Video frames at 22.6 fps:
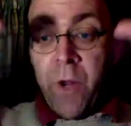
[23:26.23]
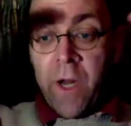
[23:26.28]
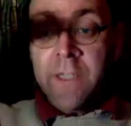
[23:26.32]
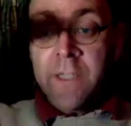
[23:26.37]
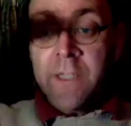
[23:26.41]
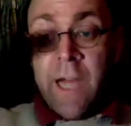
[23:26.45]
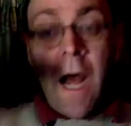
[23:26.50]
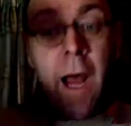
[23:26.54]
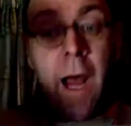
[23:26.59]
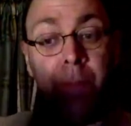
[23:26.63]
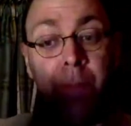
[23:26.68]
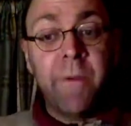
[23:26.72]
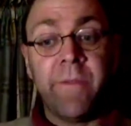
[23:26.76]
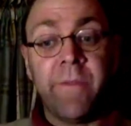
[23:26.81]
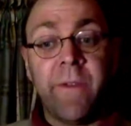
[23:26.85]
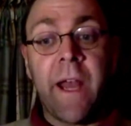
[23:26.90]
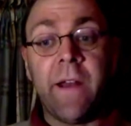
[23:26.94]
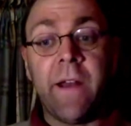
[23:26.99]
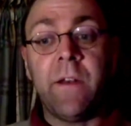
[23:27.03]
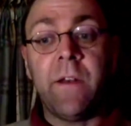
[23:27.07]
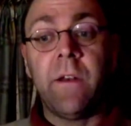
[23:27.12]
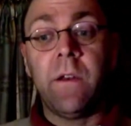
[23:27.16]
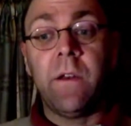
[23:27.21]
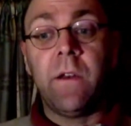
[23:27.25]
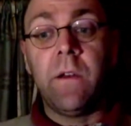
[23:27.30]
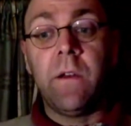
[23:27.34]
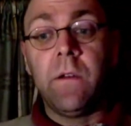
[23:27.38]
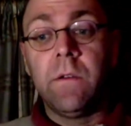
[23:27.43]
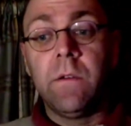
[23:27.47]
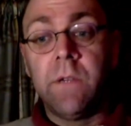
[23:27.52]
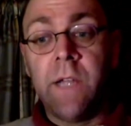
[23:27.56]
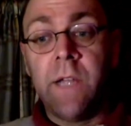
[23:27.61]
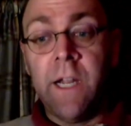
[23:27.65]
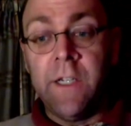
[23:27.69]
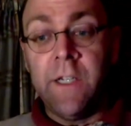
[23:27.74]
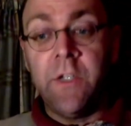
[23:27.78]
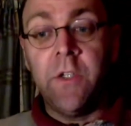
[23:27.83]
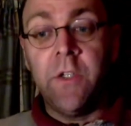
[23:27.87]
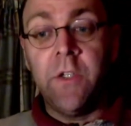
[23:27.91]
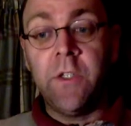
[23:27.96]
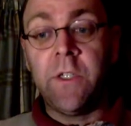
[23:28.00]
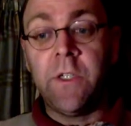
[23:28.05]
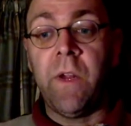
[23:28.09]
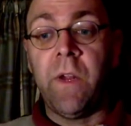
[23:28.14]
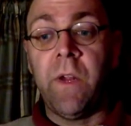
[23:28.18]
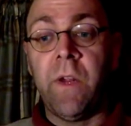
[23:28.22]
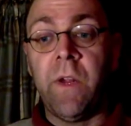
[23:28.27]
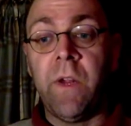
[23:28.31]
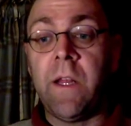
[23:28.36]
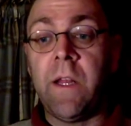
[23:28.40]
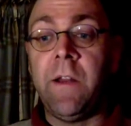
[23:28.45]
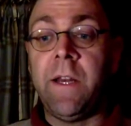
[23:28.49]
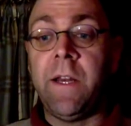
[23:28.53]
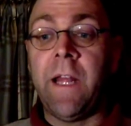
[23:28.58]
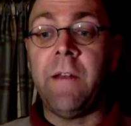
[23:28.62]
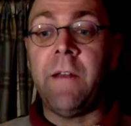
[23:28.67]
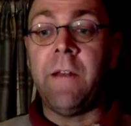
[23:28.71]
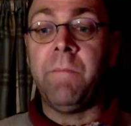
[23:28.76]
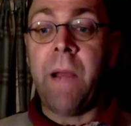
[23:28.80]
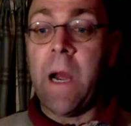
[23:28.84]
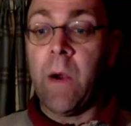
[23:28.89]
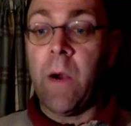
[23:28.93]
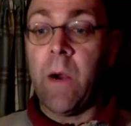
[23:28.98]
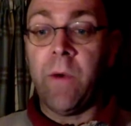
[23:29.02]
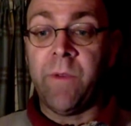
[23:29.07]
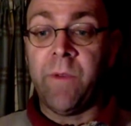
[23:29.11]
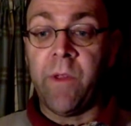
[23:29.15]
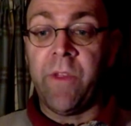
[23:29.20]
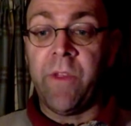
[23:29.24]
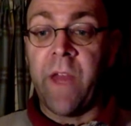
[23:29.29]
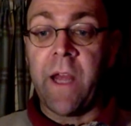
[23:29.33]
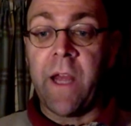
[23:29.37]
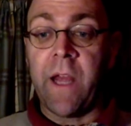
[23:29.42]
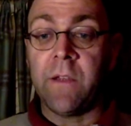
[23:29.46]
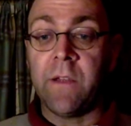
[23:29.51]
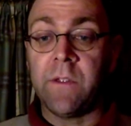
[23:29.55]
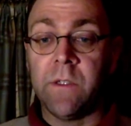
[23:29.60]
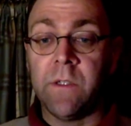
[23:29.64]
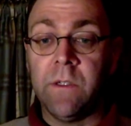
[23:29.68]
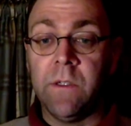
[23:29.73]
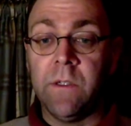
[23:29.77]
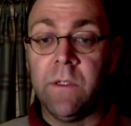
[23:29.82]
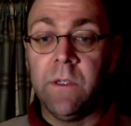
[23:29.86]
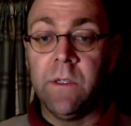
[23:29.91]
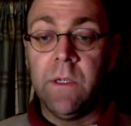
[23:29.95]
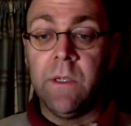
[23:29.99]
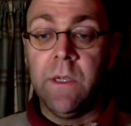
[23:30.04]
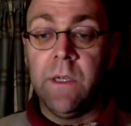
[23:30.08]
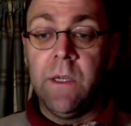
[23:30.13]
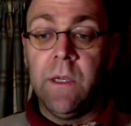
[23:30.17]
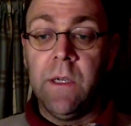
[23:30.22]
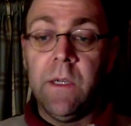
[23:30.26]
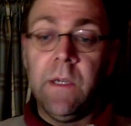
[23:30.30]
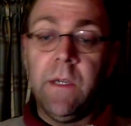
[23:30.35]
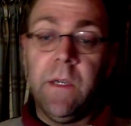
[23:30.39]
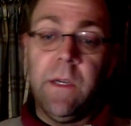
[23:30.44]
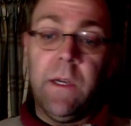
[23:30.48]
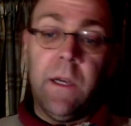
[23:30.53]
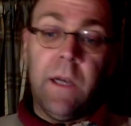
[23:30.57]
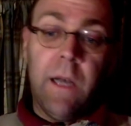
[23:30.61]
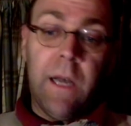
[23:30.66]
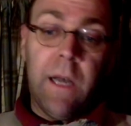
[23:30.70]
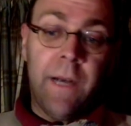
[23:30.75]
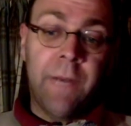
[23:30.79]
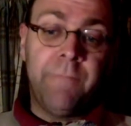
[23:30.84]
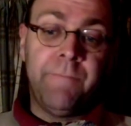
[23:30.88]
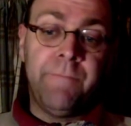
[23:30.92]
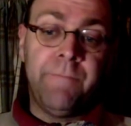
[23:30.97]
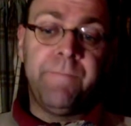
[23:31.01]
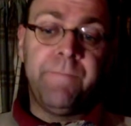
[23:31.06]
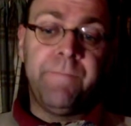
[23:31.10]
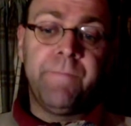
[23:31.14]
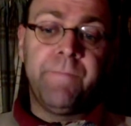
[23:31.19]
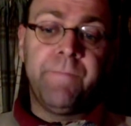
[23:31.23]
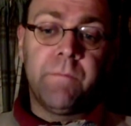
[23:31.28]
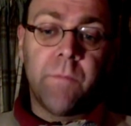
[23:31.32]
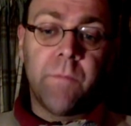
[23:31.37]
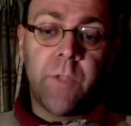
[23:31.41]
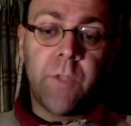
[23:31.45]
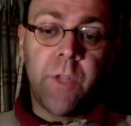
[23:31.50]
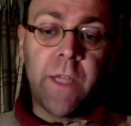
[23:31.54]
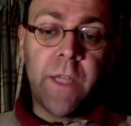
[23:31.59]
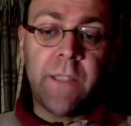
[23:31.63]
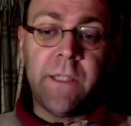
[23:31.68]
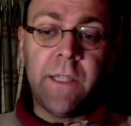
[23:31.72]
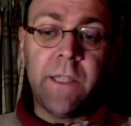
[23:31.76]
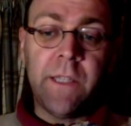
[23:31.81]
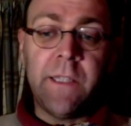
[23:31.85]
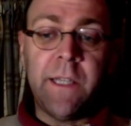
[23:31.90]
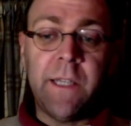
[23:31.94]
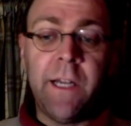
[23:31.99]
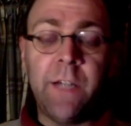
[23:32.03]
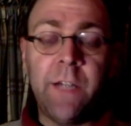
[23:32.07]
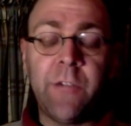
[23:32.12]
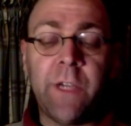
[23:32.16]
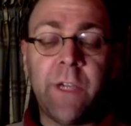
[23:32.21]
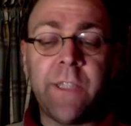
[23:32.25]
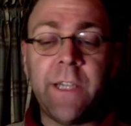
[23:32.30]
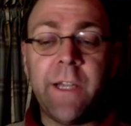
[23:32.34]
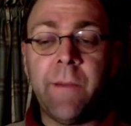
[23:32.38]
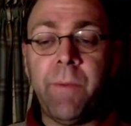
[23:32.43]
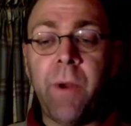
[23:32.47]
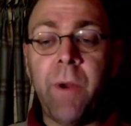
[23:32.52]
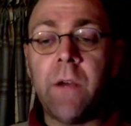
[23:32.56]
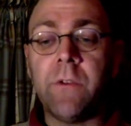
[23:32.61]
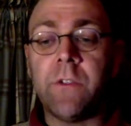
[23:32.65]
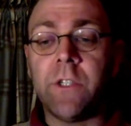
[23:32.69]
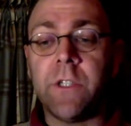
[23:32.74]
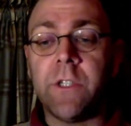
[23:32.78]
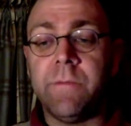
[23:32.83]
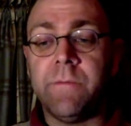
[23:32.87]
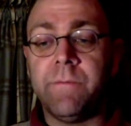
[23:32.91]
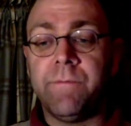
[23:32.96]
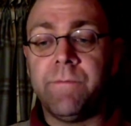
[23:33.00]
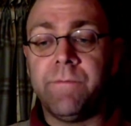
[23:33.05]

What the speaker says: on top of it can do some really neat and powerful things. So it's an interesting approach.